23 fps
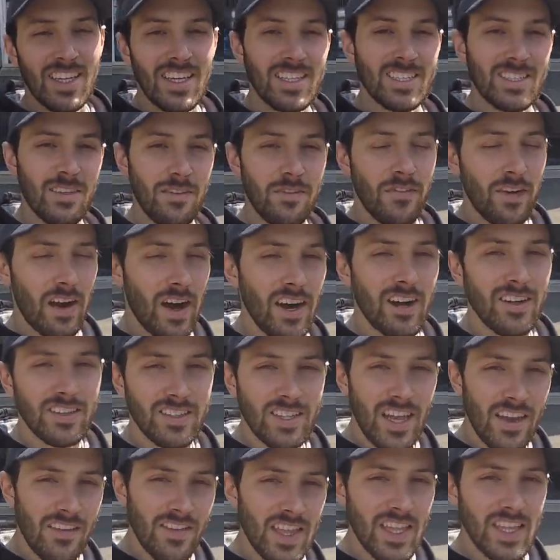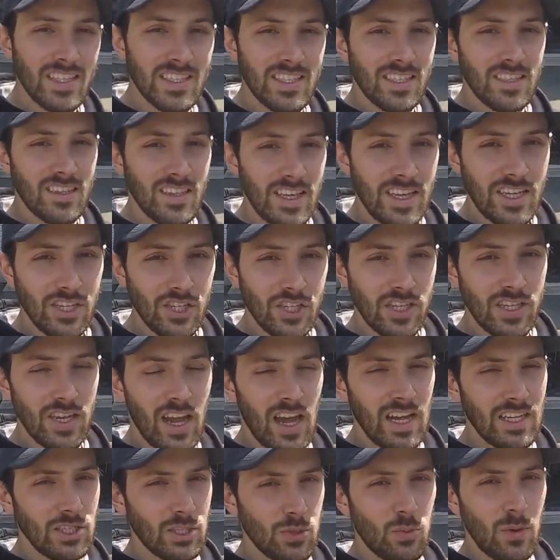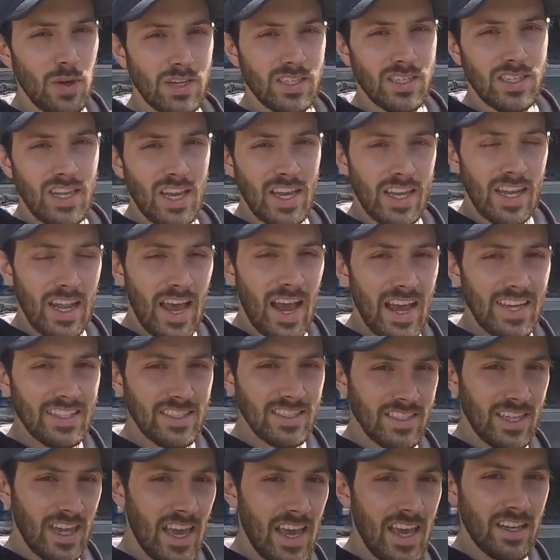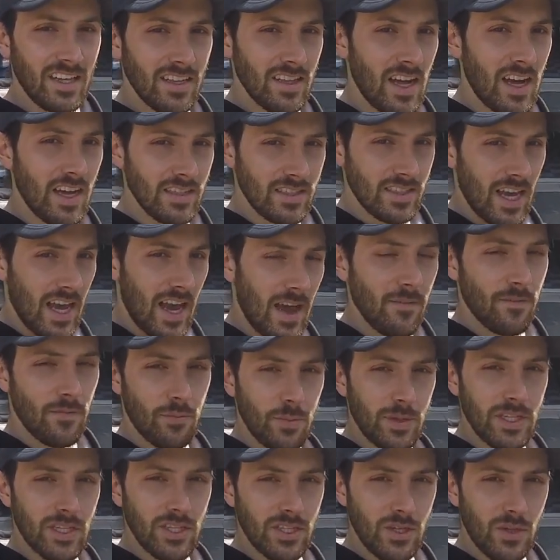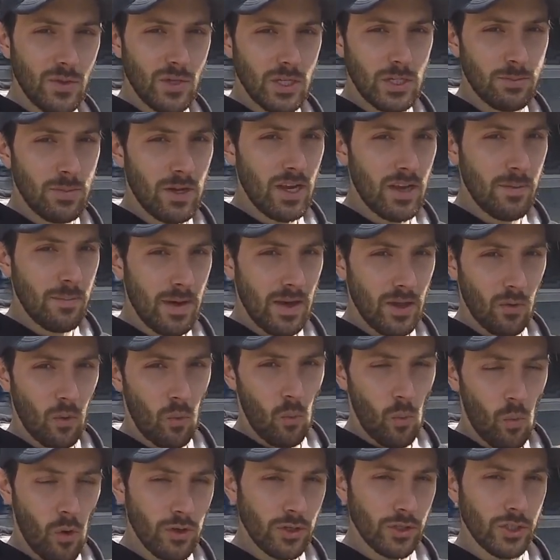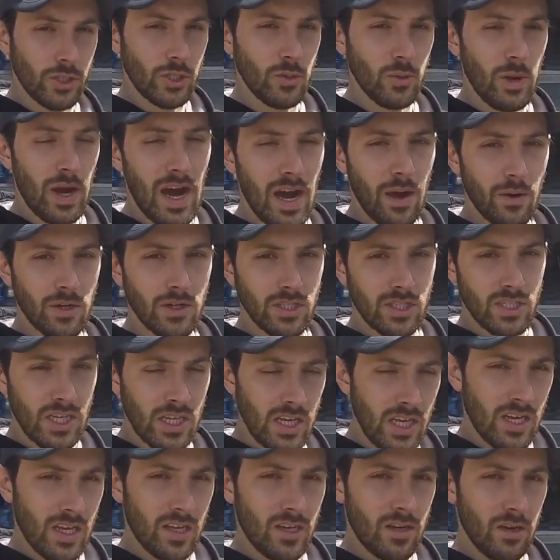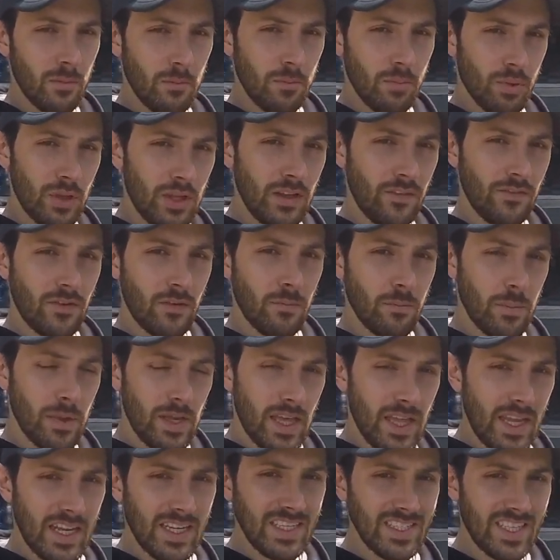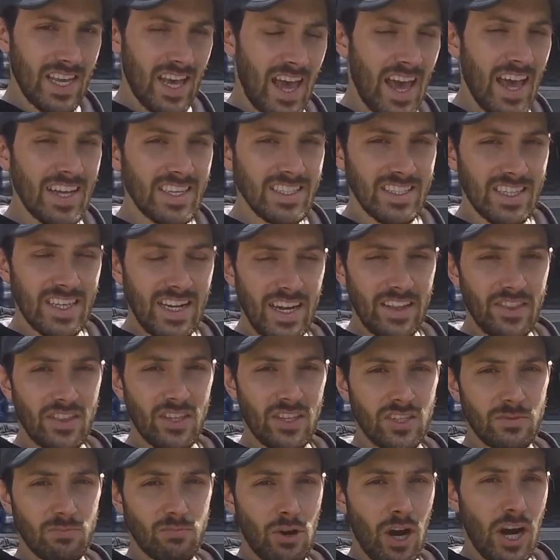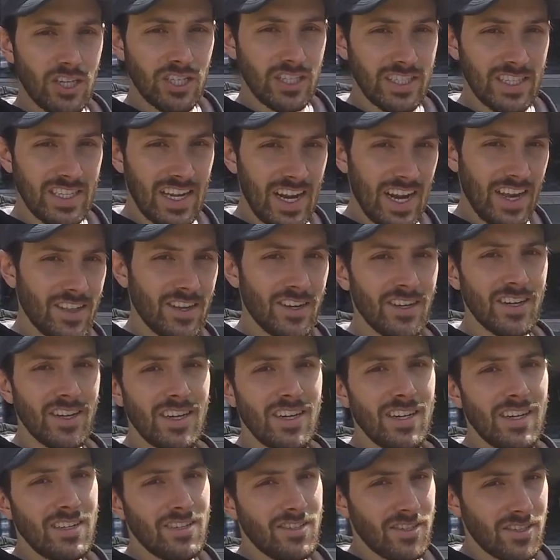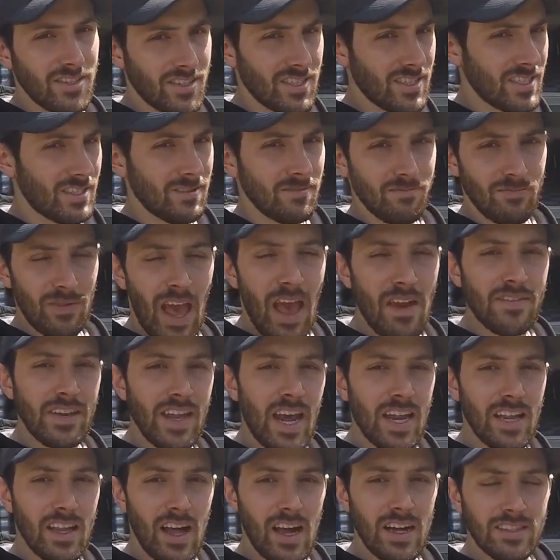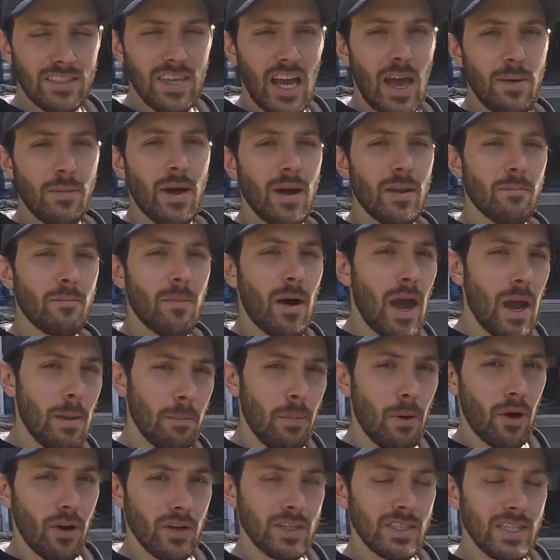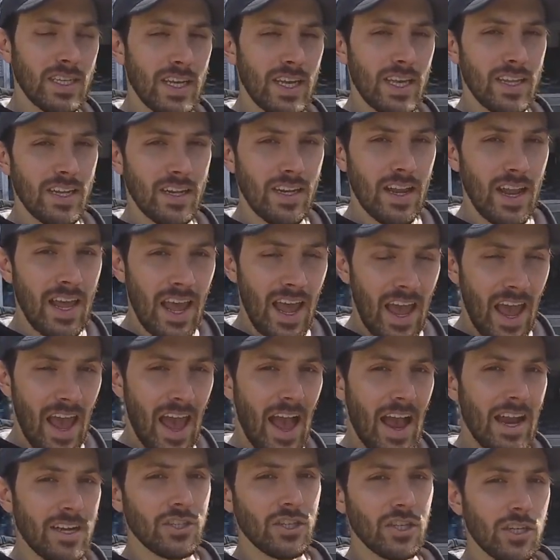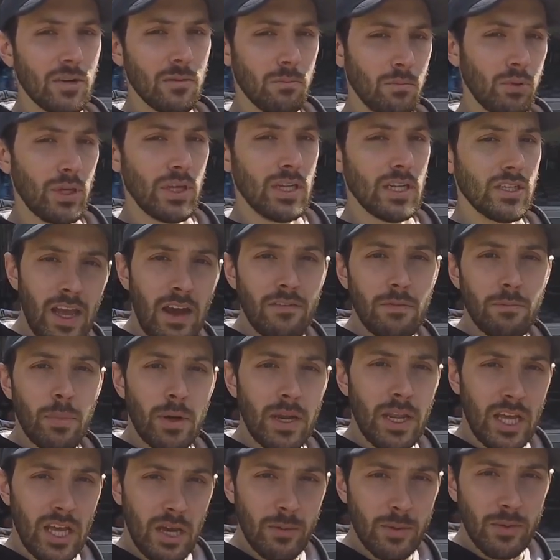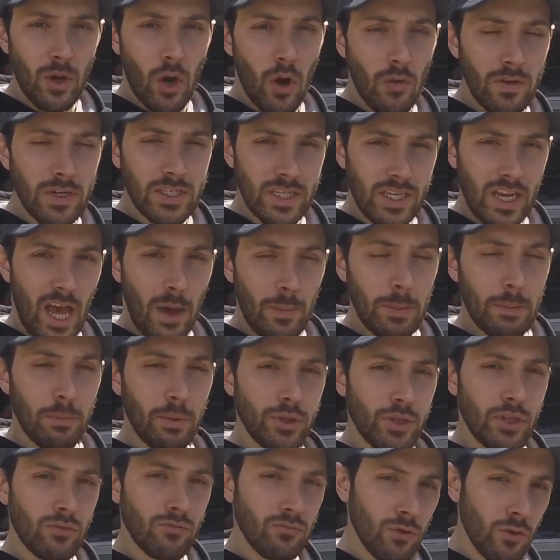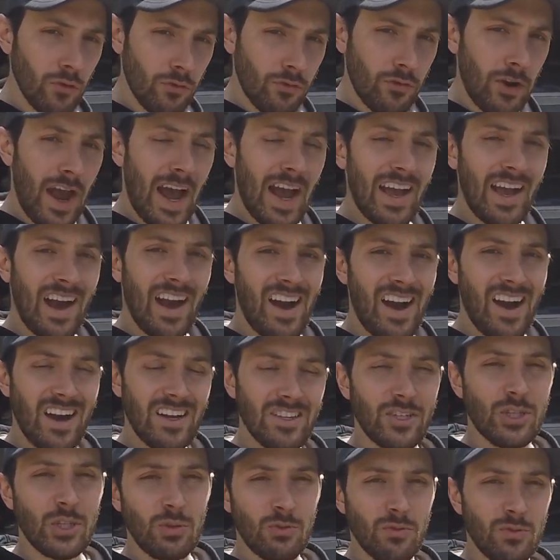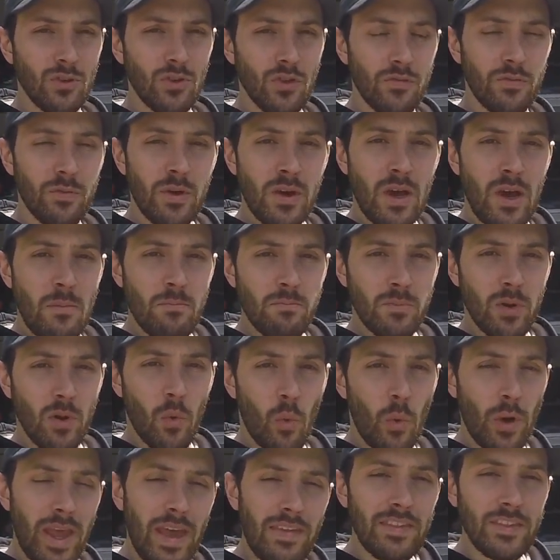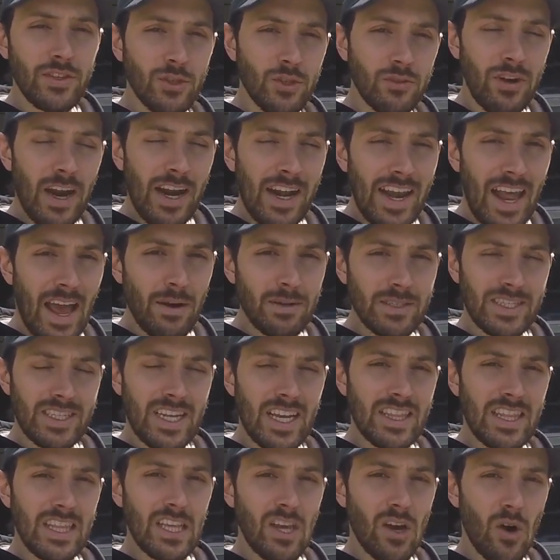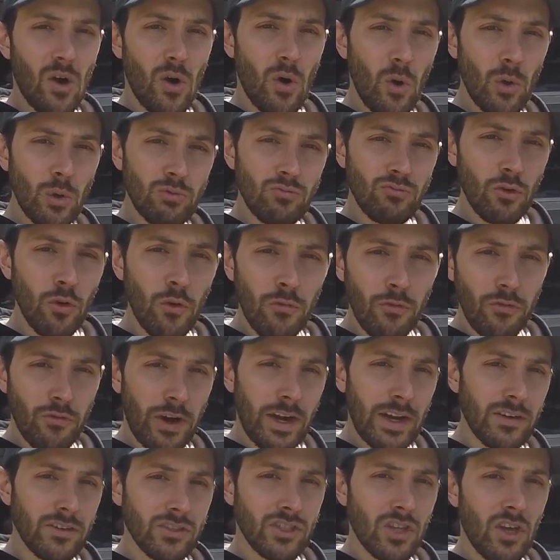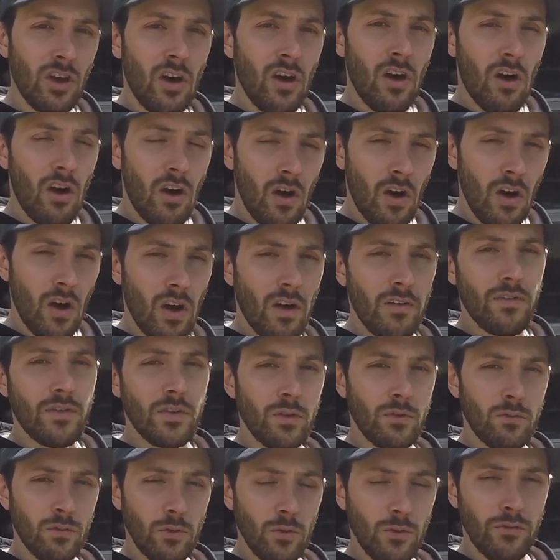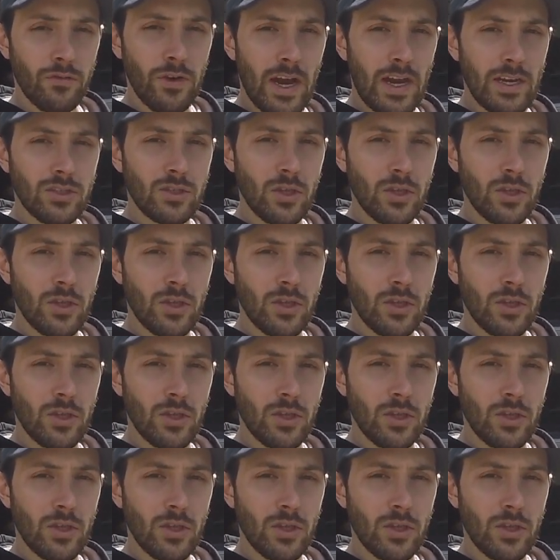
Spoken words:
It's the final day of the installation. I just want to say it hasn't taken a lot of time for me to do this, probably about 1 or 2 hours complete from beginning to end to get this project together. Just haven't had a lot of time on my part to get it actually completed. I have a buddy coming over, he's gonna help me put the roof rack onto the roof, but what you have to do right now is get the old roof rails off of the roof rack.